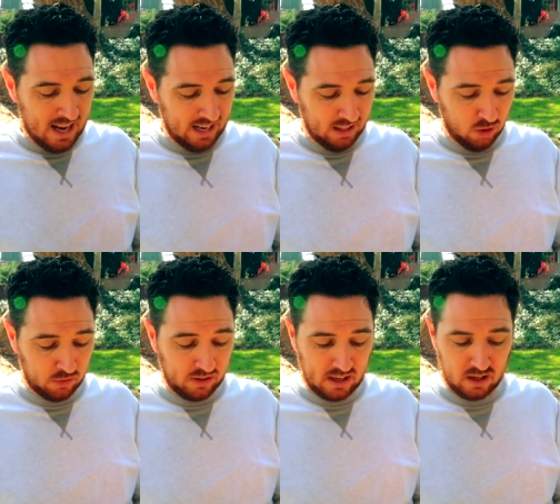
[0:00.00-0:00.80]
It
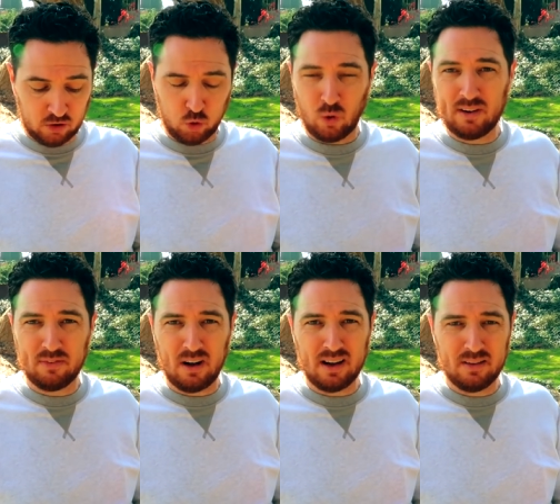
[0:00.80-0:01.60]
looks like a
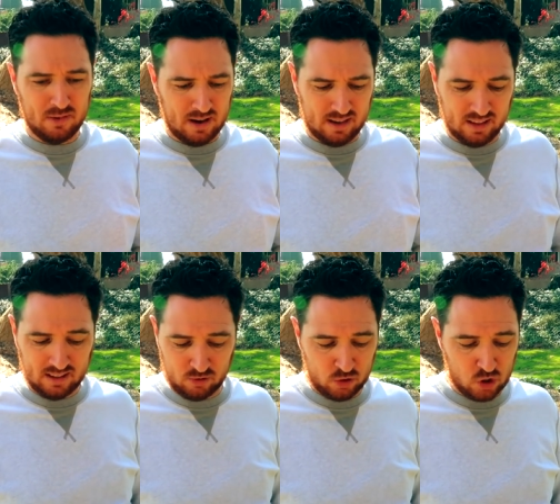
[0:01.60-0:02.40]
25, I think
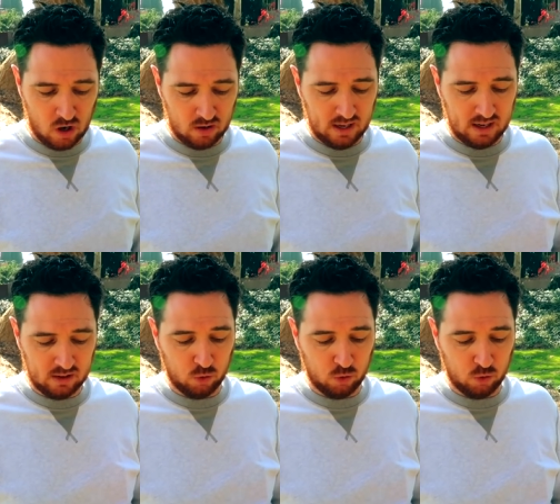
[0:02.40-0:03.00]
that's Charlie,